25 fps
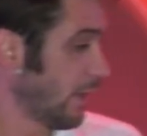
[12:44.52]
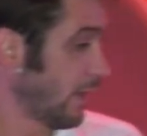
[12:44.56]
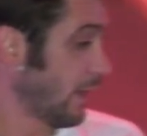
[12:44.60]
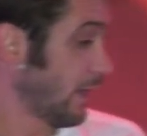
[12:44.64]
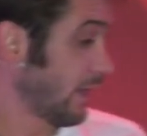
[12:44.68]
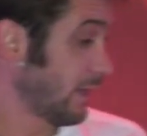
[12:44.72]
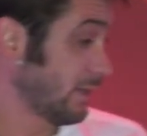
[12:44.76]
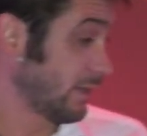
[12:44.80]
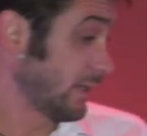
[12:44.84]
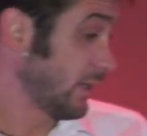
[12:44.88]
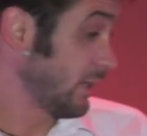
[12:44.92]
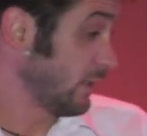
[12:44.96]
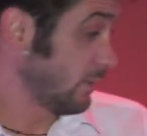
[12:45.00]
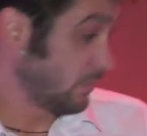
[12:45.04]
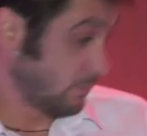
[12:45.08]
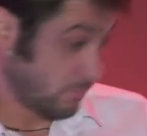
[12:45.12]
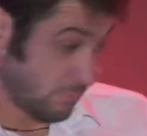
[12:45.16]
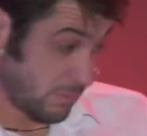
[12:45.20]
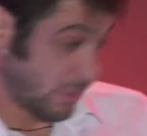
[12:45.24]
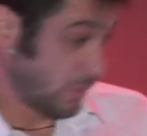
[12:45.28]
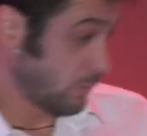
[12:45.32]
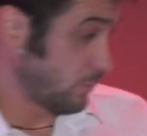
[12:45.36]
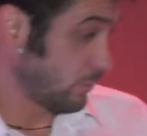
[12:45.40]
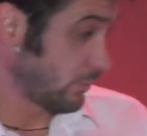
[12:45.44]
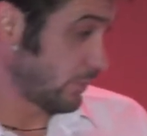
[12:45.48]
and then
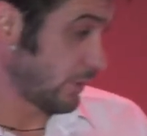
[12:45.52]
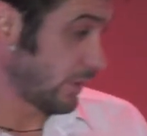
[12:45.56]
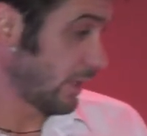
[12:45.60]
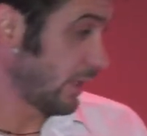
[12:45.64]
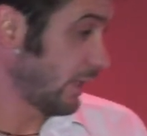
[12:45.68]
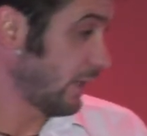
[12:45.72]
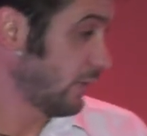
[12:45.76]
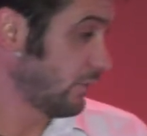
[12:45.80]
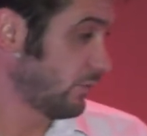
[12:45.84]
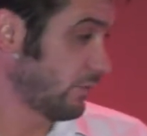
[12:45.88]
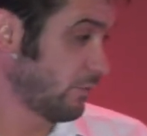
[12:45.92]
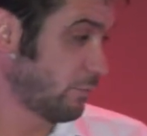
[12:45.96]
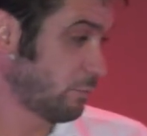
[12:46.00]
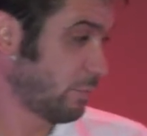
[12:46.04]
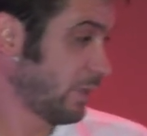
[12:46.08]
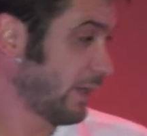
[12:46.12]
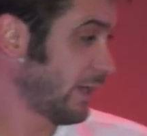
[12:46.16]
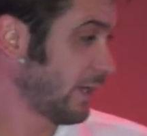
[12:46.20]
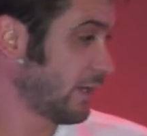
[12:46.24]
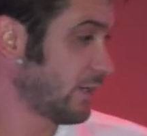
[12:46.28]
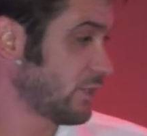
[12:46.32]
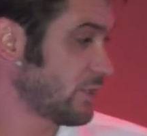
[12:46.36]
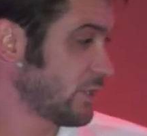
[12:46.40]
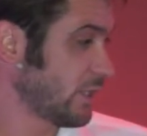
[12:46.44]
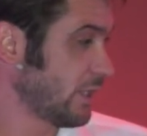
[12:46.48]
it was a case of
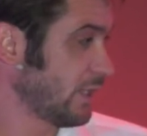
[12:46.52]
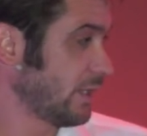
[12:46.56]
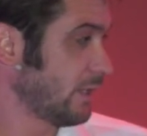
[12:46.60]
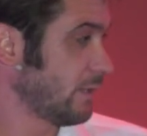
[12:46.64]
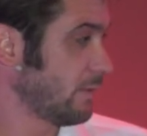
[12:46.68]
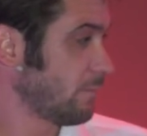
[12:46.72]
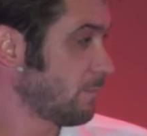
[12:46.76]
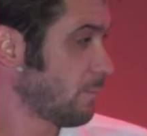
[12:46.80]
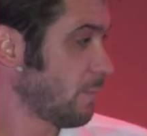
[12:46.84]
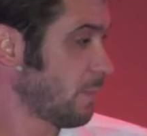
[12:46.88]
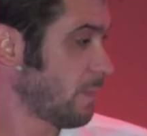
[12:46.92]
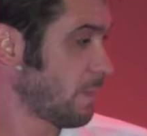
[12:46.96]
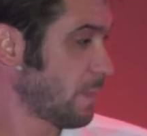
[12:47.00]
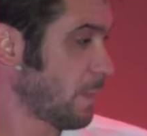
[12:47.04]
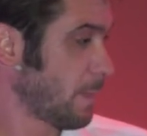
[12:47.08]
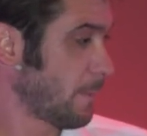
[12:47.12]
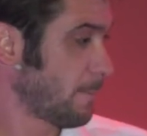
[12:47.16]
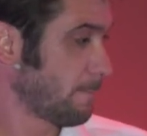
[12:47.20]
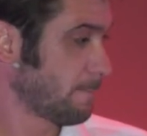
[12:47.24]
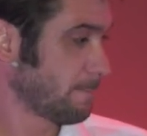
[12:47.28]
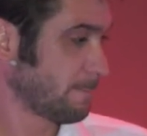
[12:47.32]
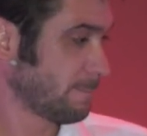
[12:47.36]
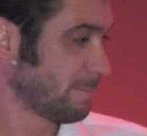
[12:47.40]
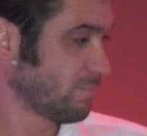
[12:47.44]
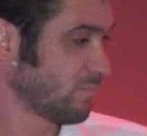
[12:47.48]
packaging it
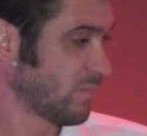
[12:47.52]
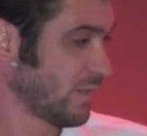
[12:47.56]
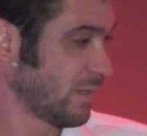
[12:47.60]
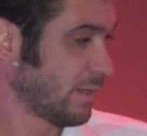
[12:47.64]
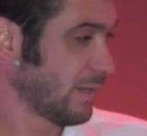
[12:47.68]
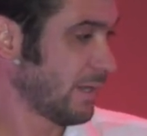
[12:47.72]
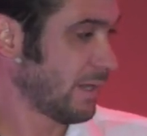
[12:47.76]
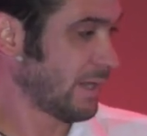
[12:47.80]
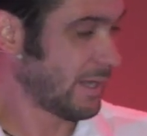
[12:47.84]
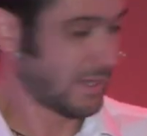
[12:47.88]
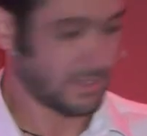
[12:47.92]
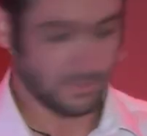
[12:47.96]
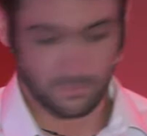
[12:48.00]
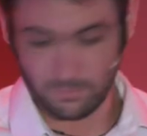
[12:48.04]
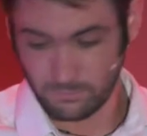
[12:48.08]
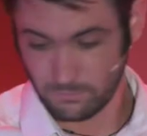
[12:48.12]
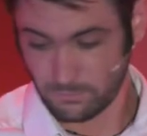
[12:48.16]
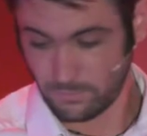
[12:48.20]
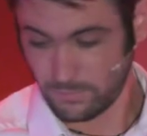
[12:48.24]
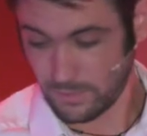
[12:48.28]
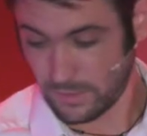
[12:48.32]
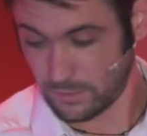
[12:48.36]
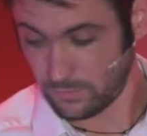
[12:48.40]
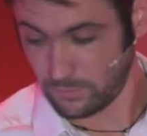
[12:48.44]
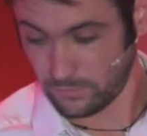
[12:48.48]

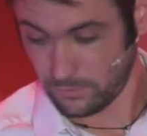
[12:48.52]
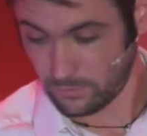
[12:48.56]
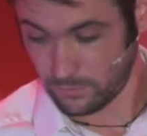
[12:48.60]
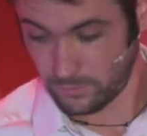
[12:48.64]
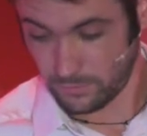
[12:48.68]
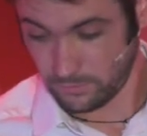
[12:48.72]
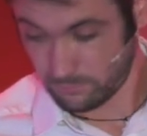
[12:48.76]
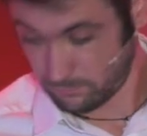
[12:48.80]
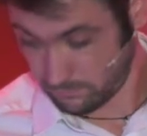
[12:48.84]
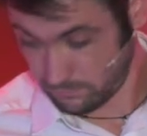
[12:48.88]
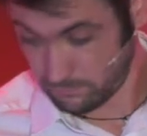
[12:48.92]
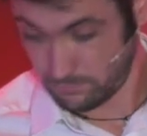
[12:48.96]
and doing